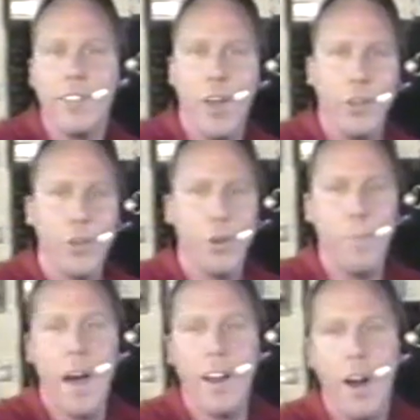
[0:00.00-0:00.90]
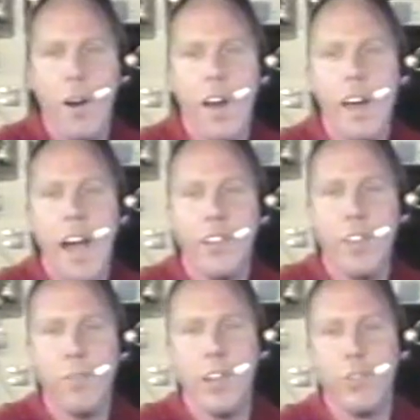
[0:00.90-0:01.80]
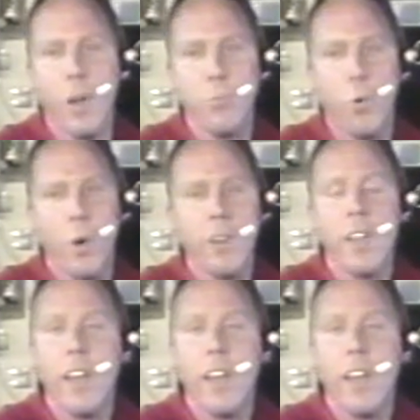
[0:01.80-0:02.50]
tell you about our activities on board,